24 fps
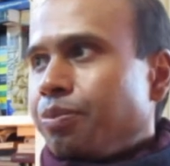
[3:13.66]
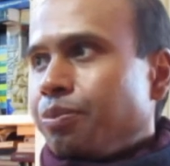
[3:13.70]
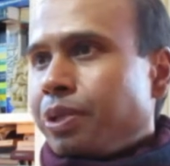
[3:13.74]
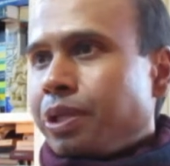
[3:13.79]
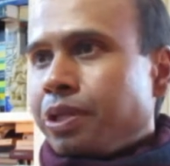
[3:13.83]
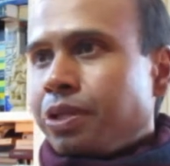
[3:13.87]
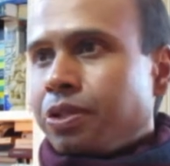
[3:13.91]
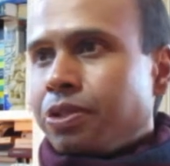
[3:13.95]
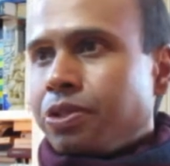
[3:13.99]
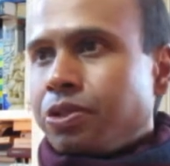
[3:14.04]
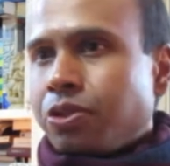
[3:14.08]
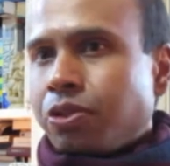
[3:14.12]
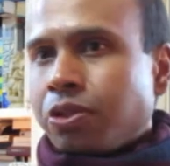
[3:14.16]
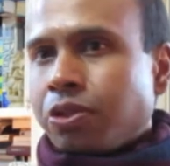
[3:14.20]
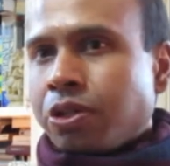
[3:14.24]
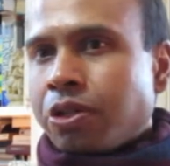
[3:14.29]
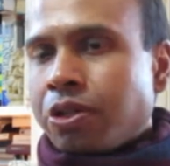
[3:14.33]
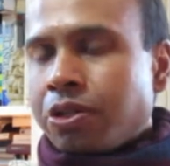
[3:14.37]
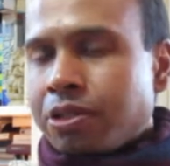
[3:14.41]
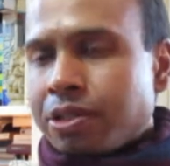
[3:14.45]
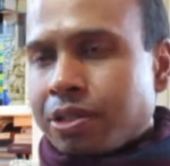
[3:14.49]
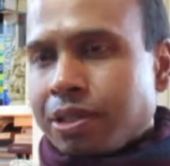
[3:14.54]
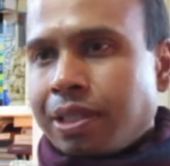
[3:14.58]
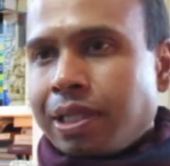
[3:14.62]
because you're
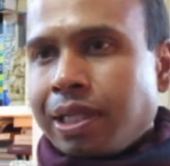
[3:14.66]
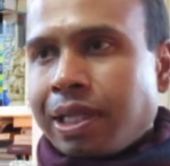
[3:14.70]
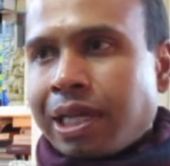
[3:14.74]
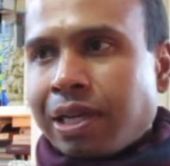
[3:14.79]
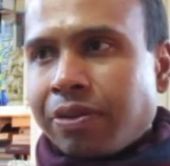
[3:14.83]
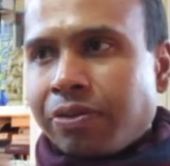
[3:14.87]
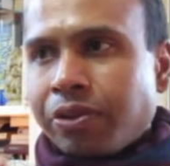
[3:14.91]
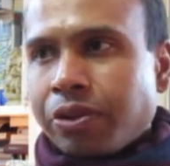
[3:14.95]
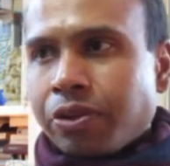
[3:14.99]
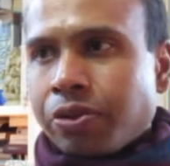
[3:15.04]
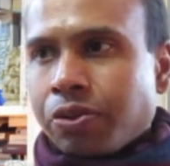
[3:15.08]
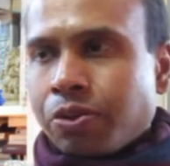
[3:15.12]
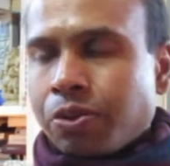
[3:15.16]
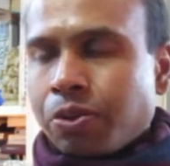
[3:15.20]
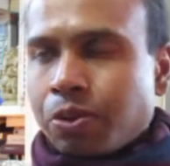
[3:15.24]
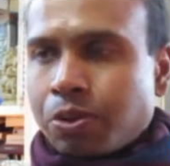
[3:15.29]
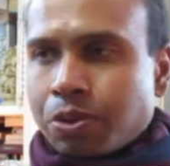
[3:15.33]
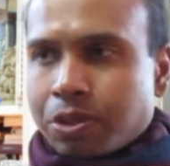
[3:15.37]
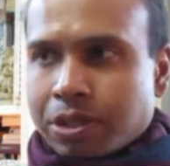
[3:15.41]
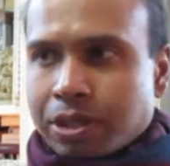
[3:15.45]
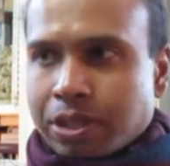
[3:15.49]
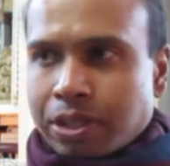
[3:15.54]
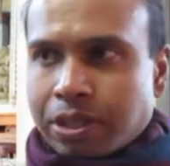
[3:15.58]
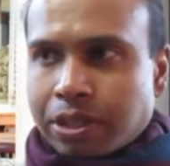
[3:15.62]
constantly having a
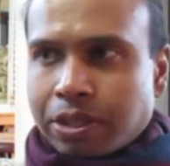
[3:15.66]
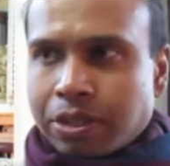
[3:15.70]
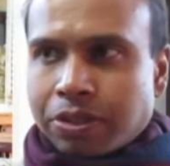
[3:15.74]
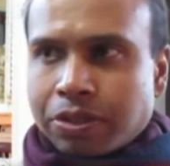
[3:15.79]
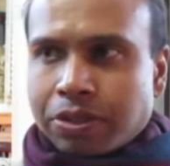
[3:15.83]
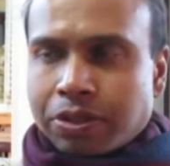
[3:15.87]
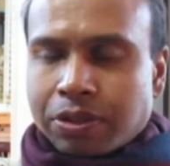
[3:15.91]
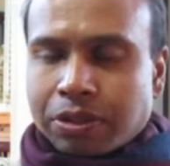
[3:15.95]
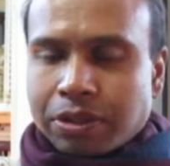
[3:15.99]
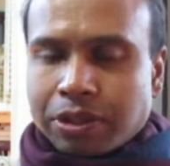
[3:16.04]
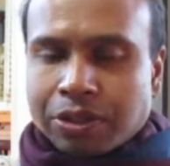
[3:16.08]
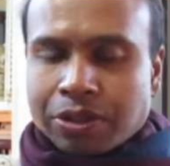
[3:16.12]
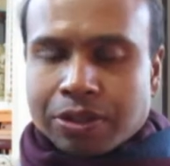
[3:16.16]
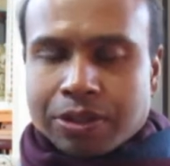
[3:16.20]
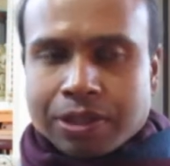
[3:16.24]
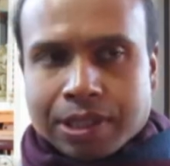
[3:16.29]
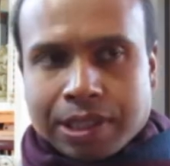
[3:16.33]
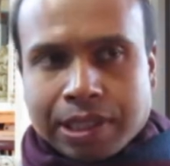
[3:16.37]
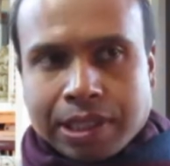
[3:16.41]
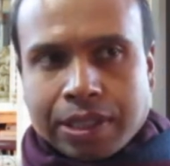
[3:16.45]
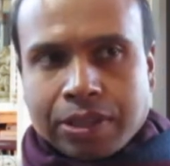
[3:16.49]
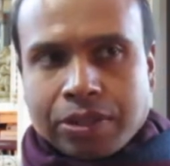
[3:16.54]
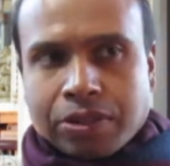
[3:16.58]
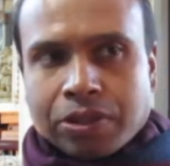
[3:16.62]
thought in your, you could
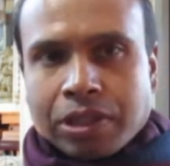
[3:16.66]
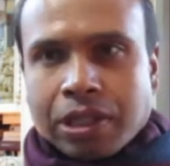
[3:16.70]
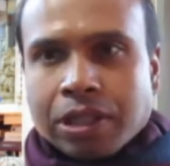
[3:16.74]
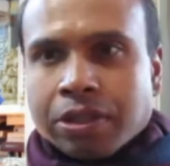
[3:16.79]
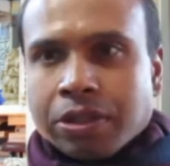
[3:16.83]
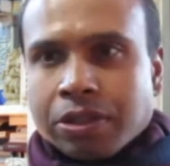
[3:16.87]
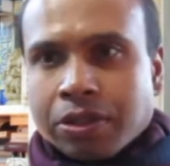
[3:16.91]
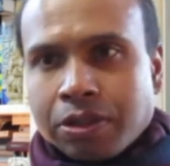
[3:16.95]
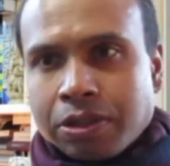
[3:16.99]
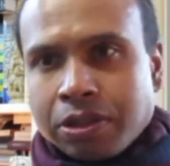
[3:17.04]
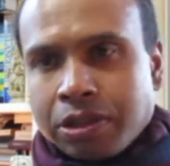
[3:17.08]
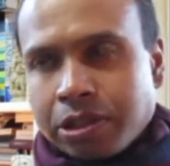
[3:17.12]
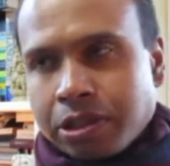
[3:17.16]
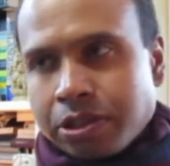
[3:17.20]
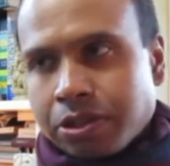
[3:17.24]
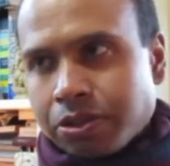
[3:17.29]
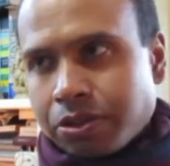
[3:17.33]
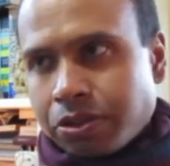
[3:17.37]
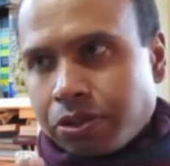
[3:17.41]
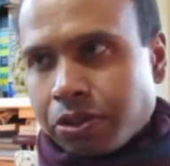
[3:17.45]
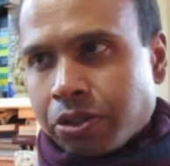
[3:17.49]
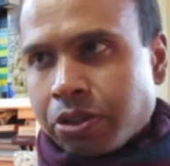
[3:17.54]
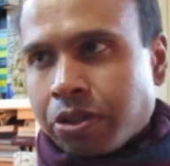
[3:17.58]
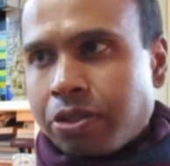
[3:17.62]
say in your
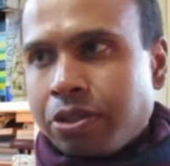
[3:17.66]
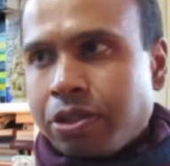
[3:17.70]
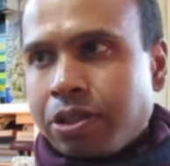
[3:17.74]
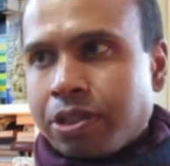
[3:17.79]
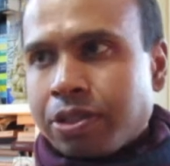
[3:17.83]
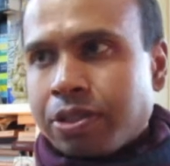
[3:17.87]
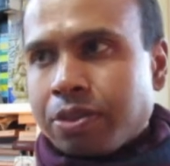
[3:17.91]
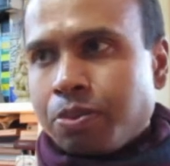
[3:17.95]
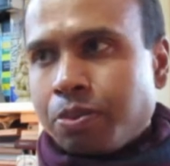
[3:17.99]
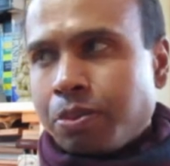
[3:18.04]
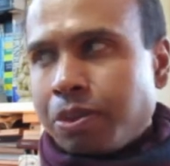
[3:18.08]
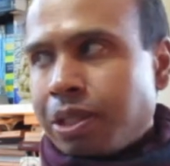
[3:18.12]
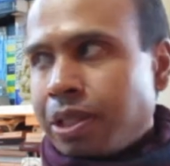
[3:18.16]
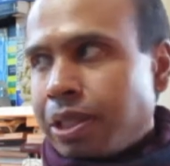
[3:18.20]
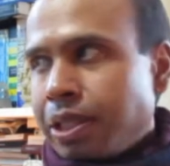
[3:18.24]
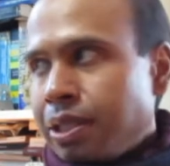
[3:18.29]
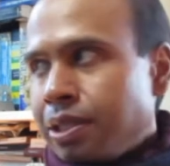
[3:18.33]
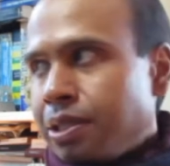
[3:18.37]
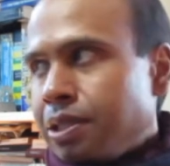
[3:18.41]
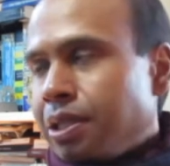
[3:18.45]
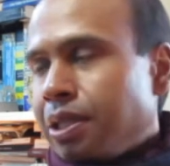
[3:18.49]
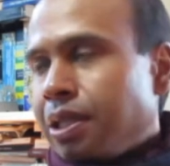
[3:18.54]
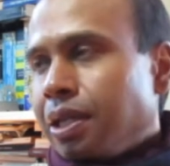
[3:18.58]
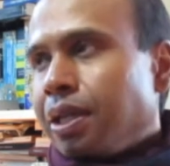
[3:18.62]
unconscious or your conscious
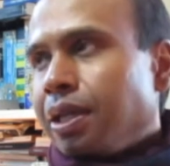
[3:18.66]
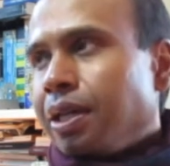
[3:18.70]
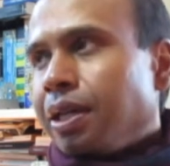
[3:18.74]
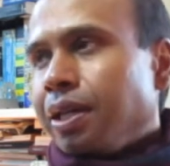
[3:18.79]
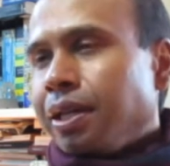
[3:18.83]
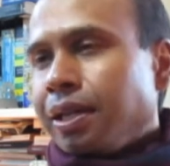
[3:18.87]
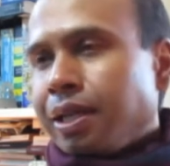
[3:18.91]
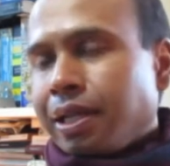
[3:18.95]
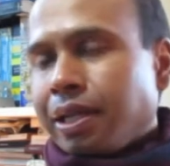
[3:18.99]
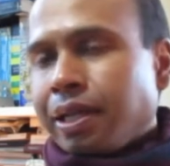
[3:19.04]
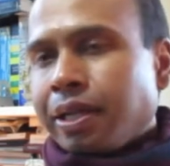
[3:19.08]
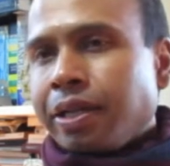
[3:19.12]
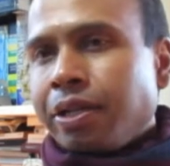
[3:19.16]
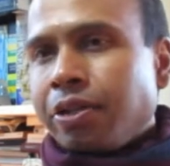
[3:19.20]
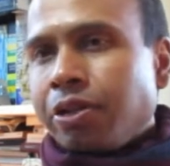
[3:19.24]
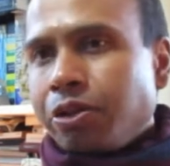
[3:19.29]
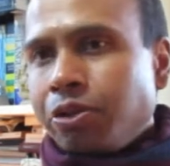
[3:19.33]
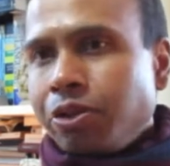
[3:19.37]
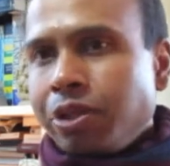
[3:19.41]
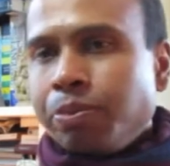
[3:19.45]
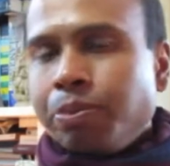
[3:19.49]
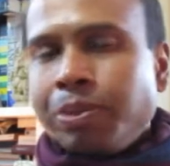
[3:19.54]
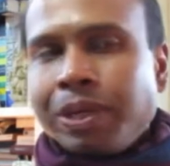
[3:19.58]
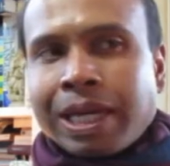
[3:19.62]
mind, that I can
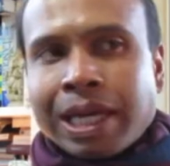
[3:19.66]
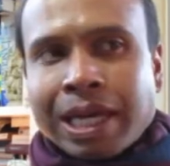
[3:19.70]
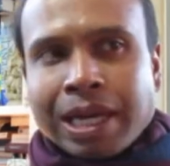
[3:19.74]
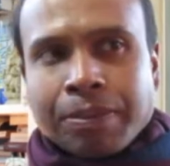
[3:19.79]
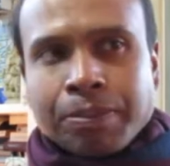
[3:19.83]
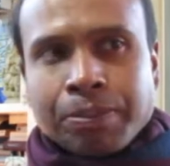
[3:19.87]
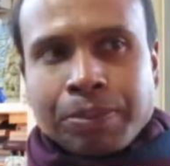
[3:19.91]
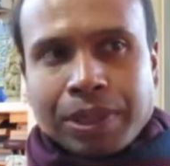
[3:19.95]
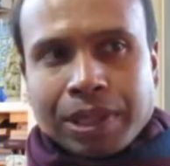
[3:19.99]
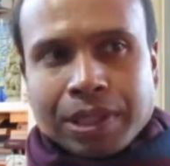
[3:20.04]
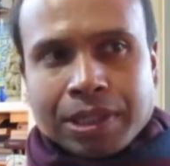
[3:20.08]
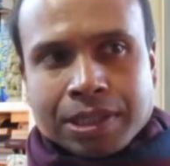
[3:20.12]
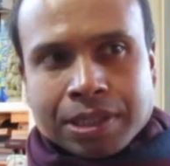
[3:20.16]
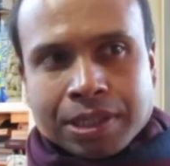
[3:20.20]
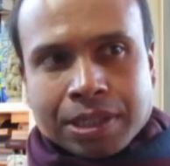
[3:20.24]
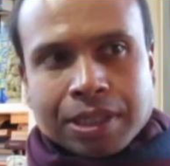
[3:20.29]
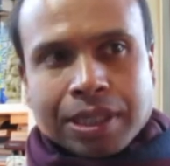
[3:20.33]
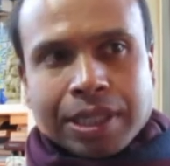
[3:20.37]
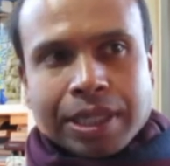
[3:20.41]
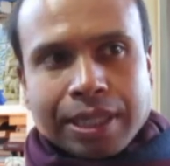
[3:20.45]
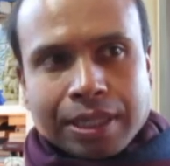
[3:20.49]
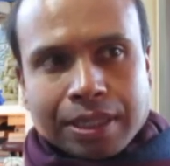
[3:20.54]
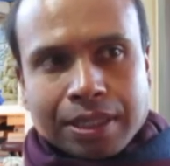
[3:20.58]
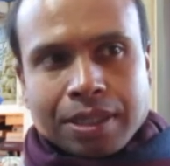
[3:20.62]
only be happy until
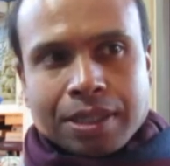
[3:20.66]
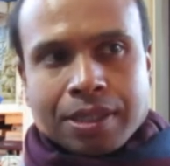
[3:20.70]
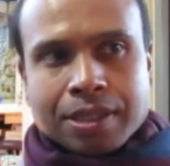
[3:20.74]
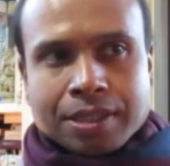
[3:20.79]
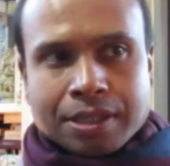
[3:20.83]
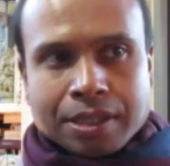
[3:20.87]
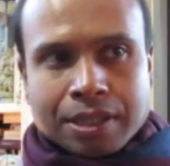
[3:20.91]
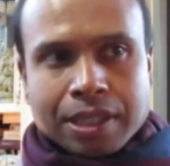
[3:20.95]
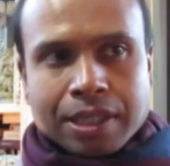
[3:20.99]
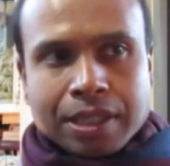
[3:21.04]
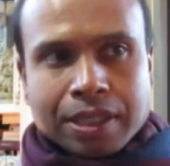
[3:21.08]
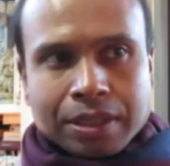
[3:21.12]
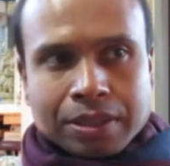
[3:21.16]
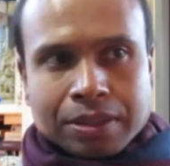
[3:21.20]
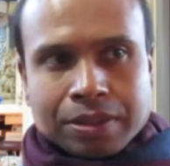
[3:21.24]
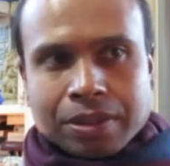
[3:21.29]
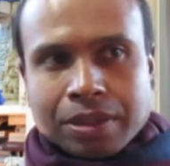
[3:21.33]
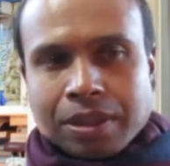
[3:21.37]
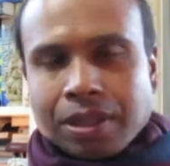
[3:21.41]
I get this thing.